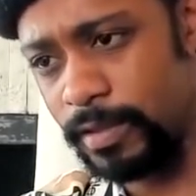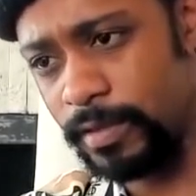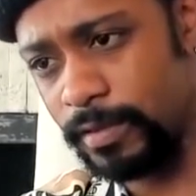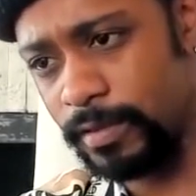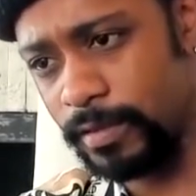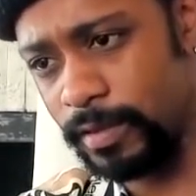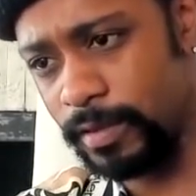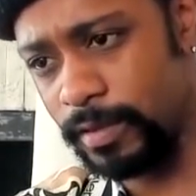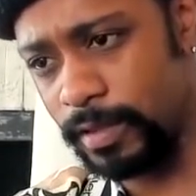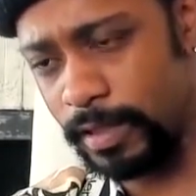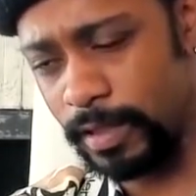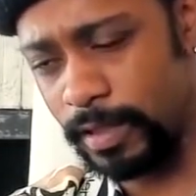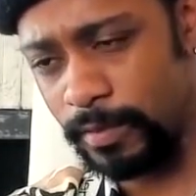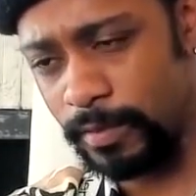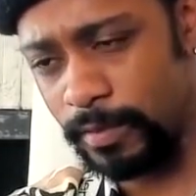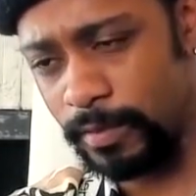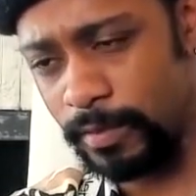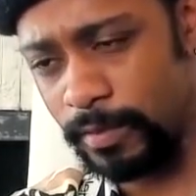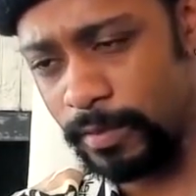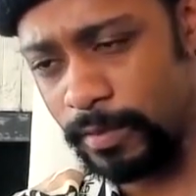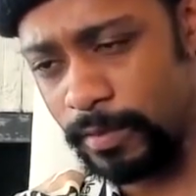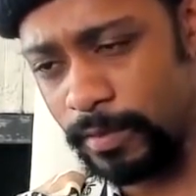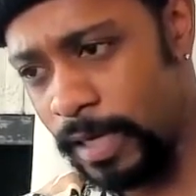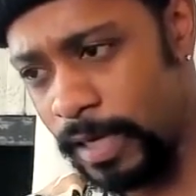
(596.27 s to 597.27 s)
The only thing I really
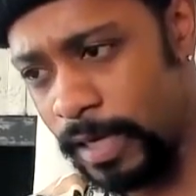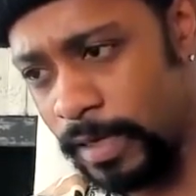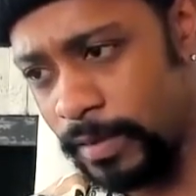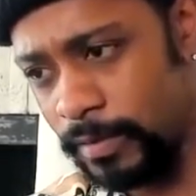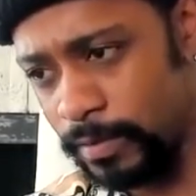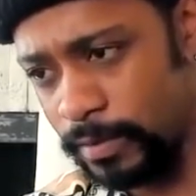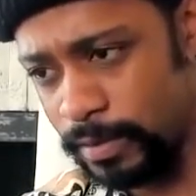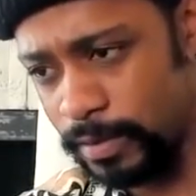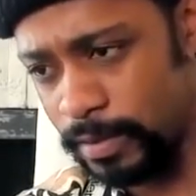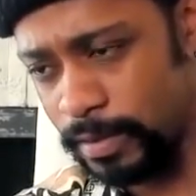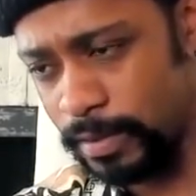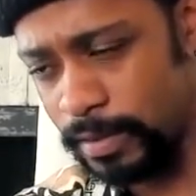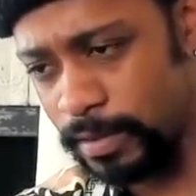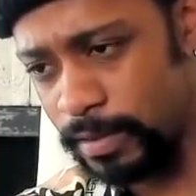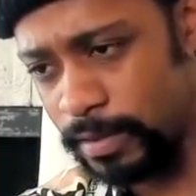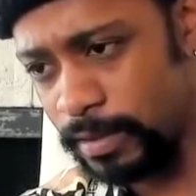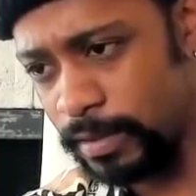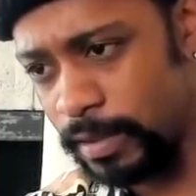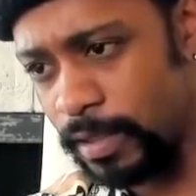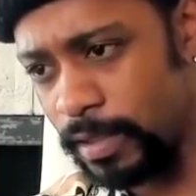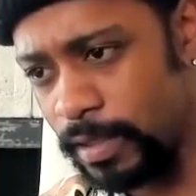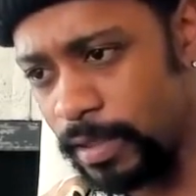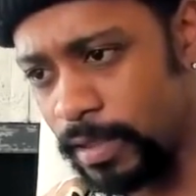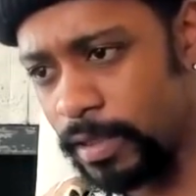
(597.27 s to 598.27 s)
had was
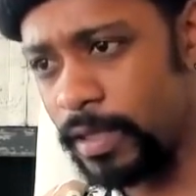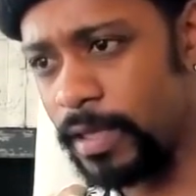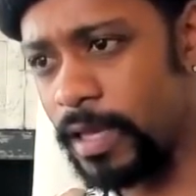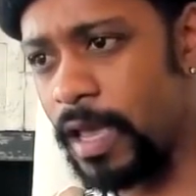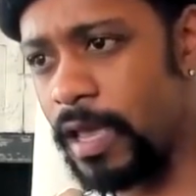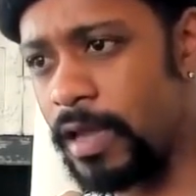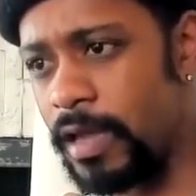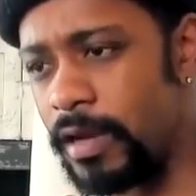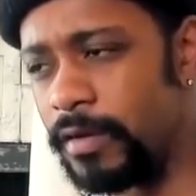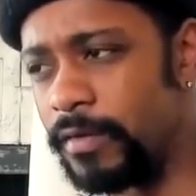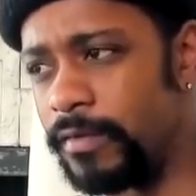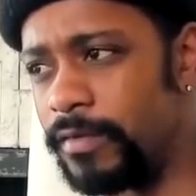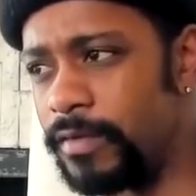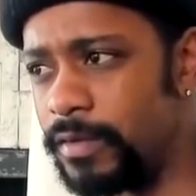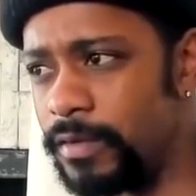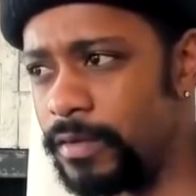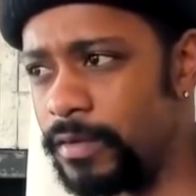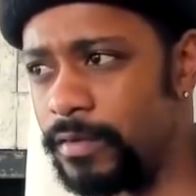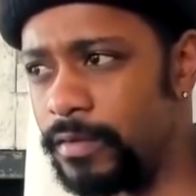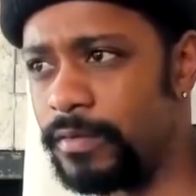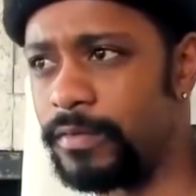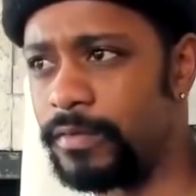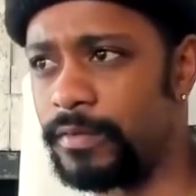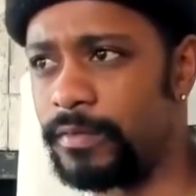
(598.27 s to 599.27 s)
interview
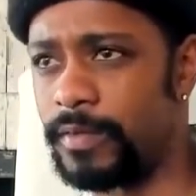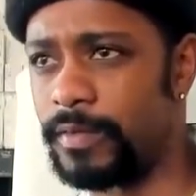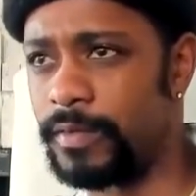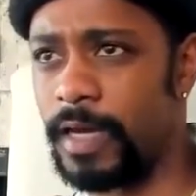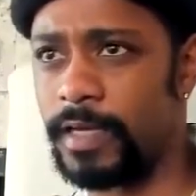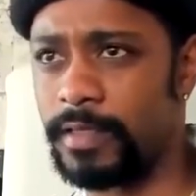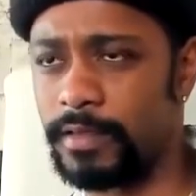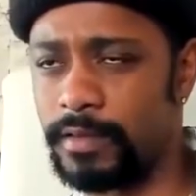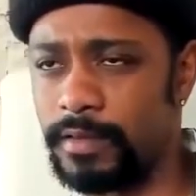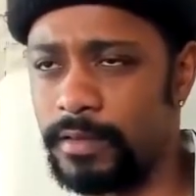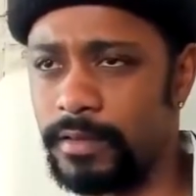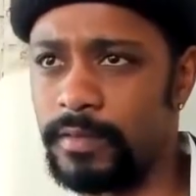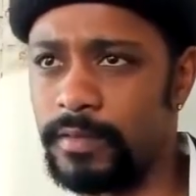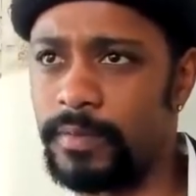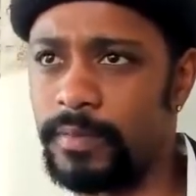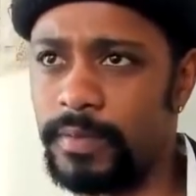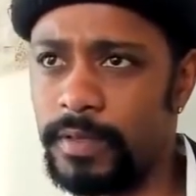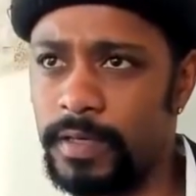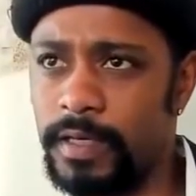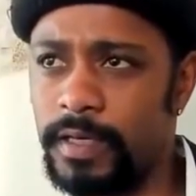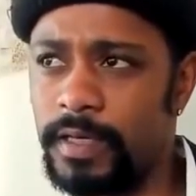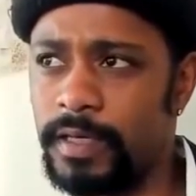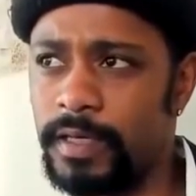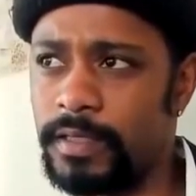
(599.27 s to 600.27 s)
from Eyes on the
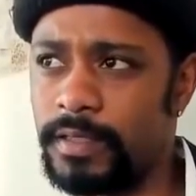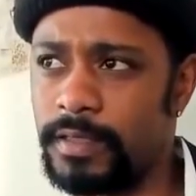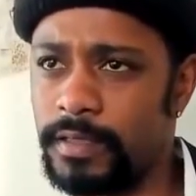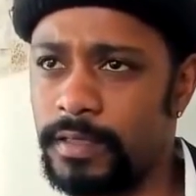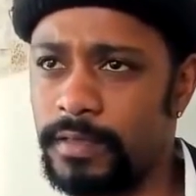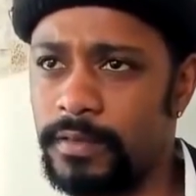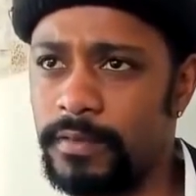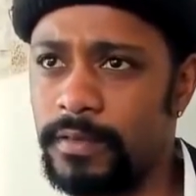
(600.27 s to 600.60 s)
Prize.